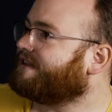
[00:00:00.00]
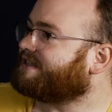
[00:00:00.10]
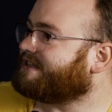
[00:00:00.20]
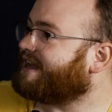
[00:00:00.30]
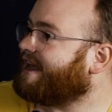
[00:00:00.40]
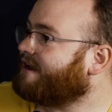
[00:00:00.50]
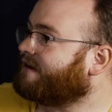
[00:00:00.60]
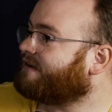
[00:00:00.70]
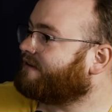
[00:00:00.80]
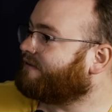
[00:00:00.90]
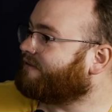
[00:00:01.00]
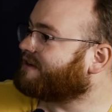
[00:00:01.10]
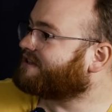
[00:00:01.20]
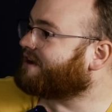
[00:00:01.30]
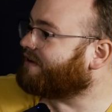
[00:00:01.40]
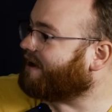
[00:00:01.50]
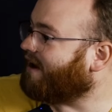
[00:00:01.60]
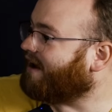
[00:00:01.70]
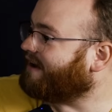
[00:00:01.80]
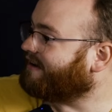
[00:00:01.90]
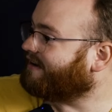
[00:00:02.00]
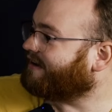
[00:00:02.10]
is he dead? What's going on?